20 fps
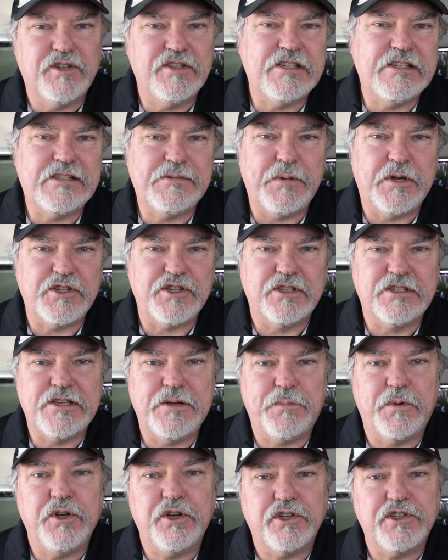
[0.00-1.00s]
Here's a special
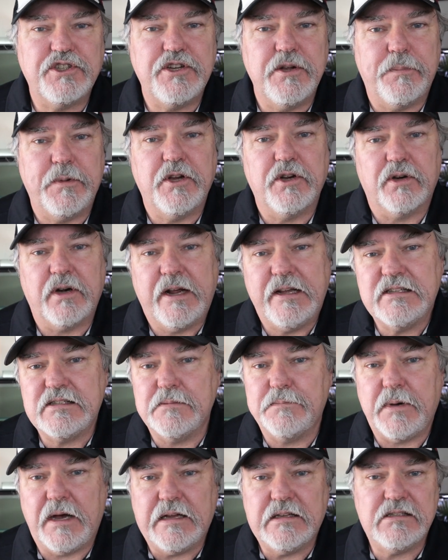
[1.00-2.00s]
tip. When you're shipping your
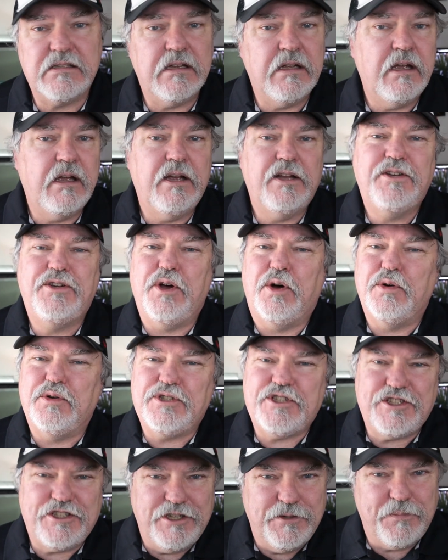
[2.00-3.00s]
isopods,
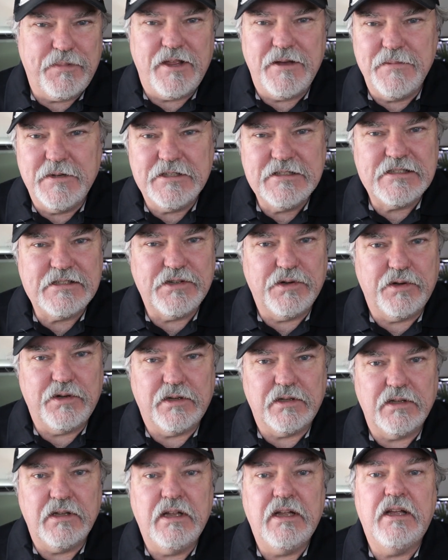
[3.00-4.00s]
don't ship them in
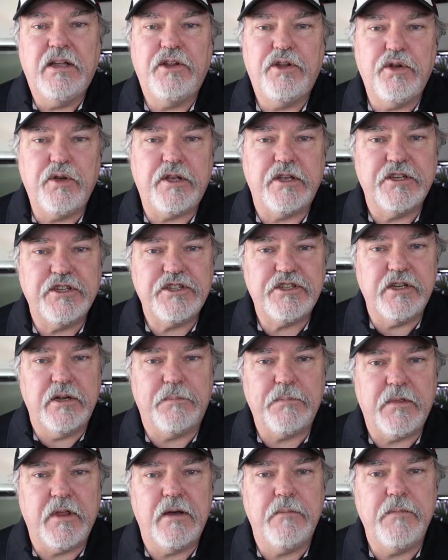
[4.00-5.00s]
soil. You can
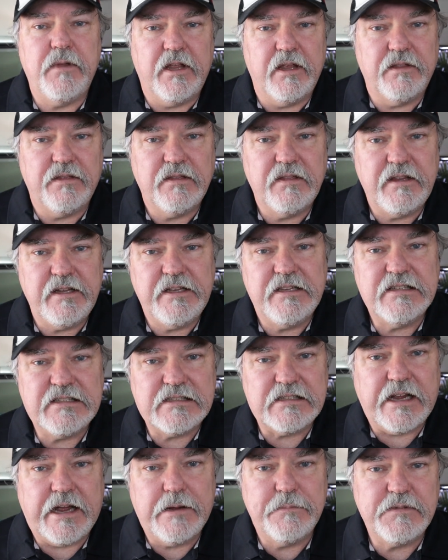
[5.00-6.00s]
ship them in these
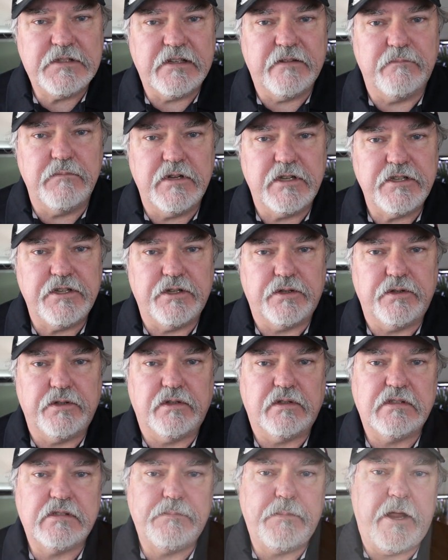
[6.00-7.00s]
types of
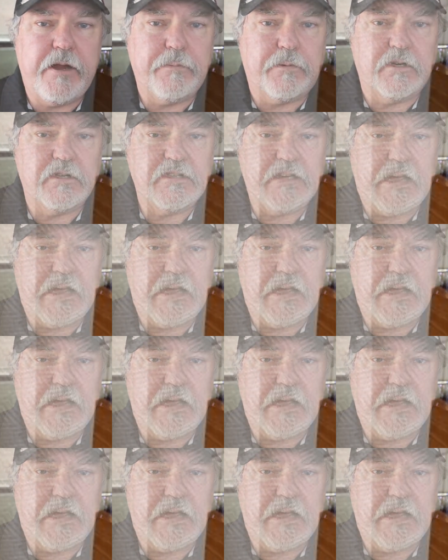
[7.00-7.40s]
materials, paper